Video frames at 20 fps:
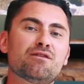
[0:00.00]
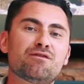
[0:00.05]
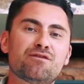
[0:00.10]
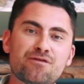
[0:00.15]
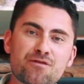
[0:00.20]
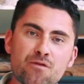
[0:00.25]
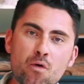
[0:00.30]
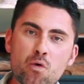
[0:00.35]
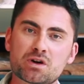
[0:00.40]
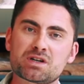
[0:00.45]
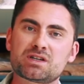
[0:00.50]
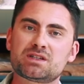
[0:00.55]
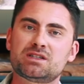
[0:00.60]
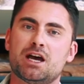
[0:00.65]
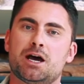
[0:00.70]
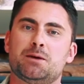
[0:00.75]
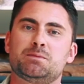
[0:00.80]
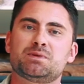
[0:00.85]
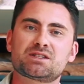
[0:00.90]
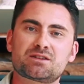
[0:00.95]
4
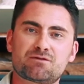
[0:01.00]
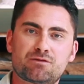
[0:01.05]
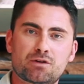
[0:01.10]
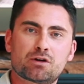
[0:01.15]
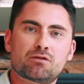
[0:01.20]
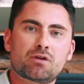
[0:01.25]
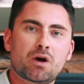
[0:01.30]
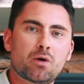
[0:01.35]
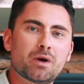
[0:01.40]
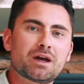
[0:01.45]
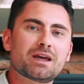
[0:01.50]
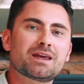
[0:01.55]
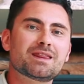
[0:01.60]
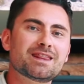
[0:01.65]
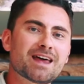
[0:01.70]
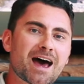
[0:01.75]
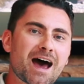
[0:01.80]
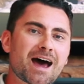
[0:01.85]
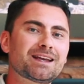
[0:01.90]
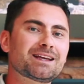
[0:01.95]
steps for
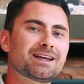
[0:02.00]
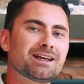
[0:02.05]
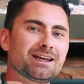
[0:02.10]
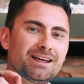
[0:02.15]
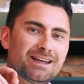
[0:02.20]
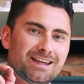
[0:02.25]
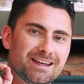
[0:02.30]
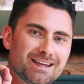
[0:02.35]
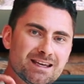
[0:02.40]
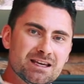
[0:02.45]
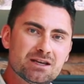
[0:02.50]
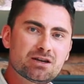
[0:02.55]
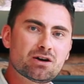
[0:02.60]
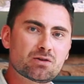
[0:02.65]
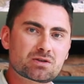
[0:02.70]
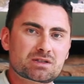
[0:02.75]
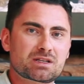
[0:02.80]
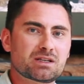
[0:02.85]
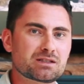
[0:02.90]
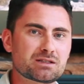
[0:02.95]
growing that
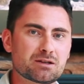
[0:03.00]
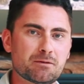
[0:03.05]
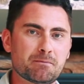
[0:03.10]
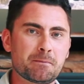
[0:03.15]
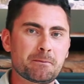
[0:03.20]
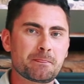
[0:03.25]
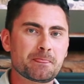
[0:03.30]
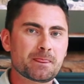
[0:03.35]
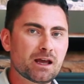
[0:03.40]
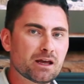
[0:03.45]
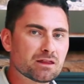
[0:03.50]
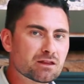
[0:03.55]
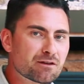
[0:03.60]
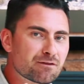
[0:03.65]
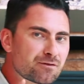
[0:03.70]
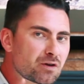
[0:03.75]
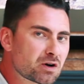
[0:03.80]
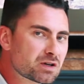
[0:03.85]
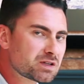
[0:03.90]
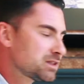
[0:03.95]
ecosystem. And the
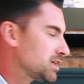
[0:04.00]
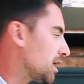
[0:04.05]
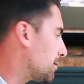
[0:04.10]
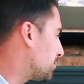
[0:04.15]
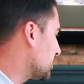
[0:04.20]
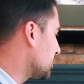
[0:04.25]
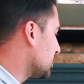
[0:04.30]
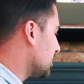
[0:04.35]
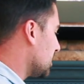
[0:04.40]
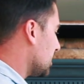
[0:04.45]
first step is